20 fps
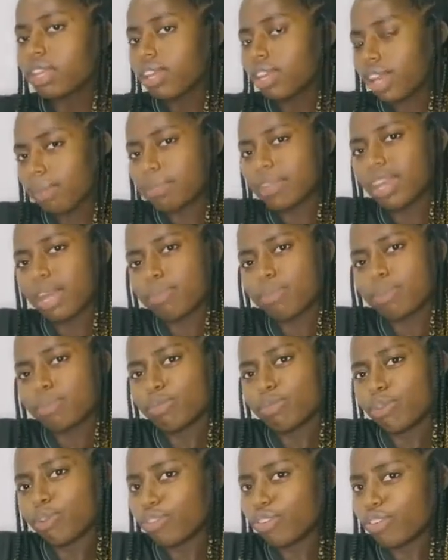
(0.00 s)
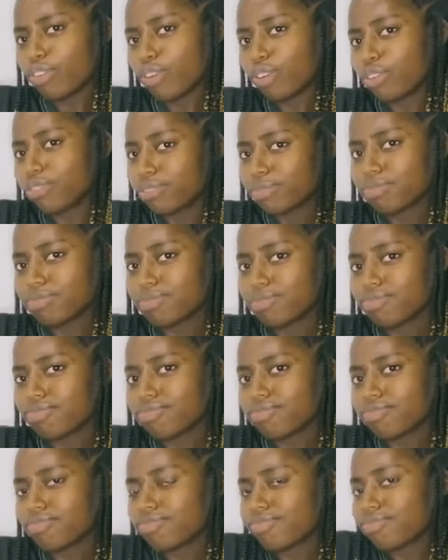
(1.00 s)
I mean, I've been beautiful,
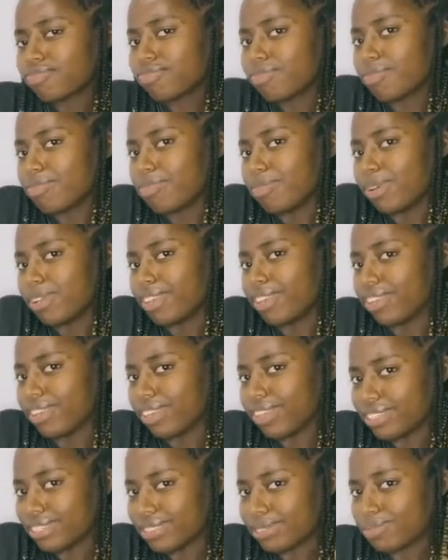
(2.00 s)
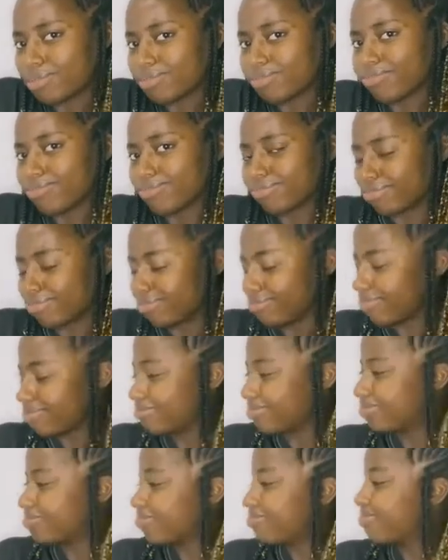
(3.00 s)
but this,
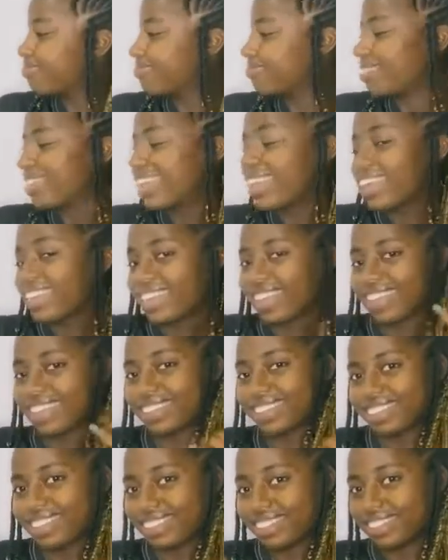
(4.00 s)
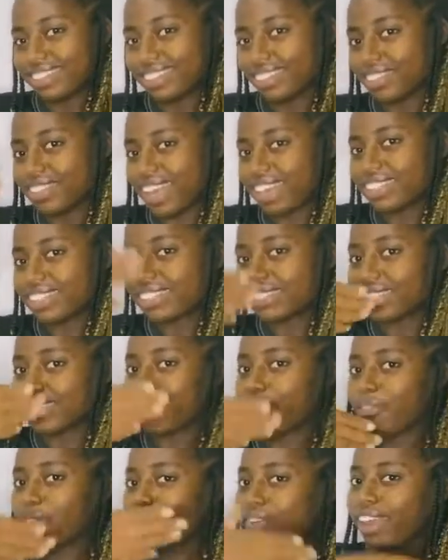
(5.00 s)
like, do you guys see
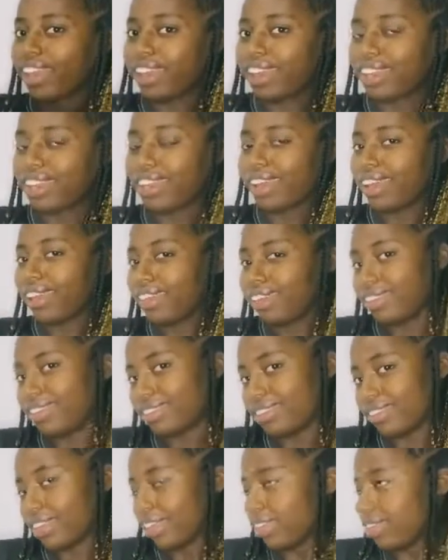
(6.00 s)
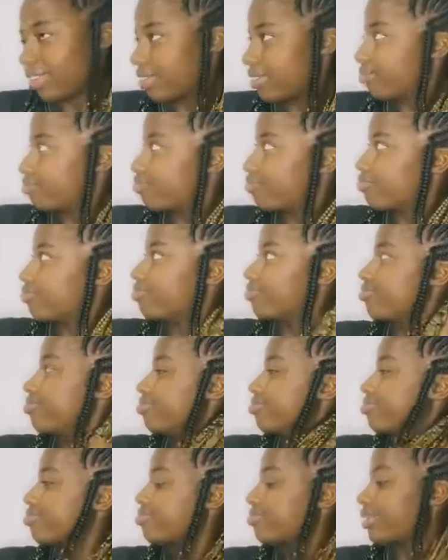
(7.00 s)
your friend? Yeah, like,
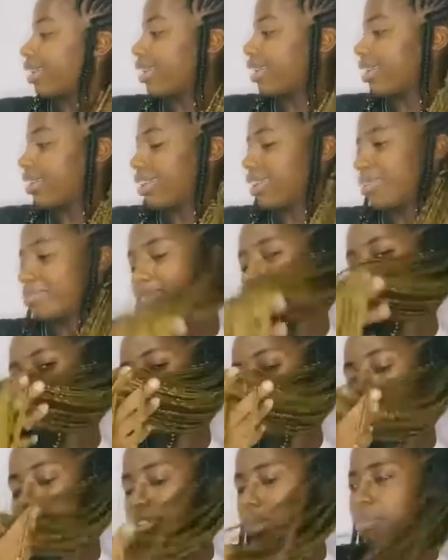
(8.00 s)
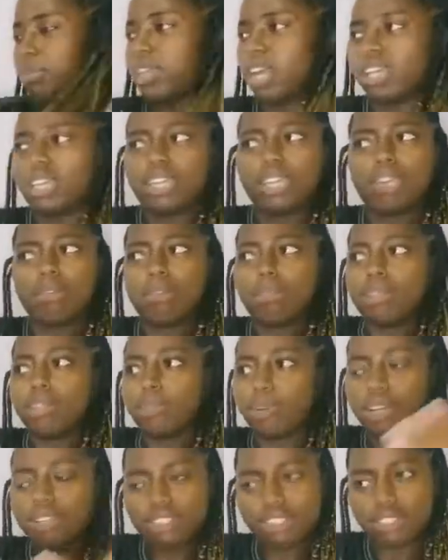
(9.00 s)
like, I can't believe. I mean, I can't believe.
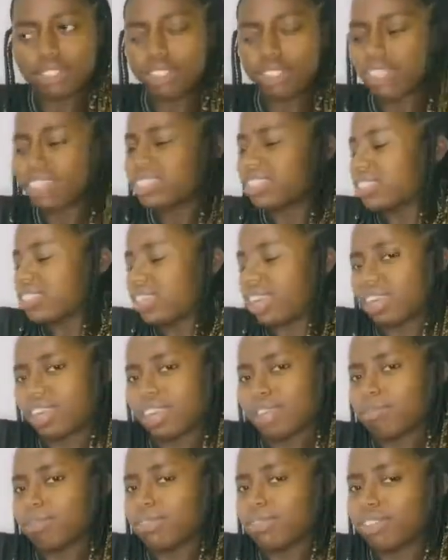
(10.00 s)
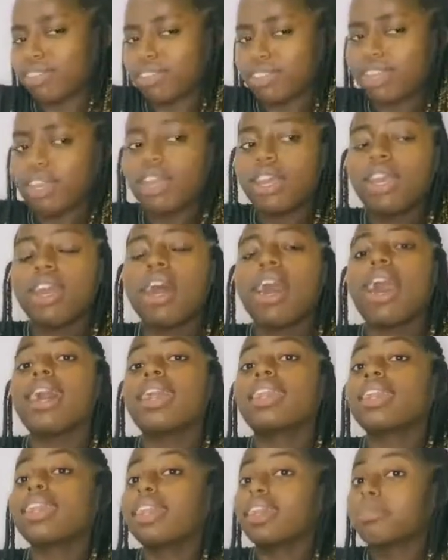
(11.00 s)
What did I just say? I can't believe it. I
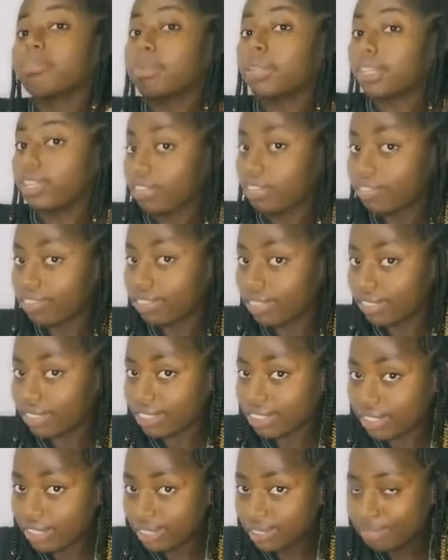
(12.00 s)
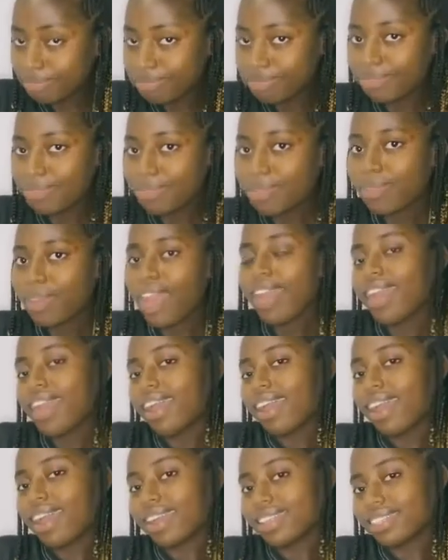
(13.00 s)
can't believe it.
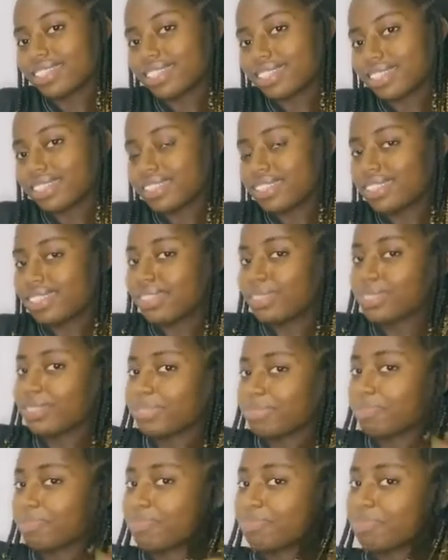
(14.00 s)
I just, you know.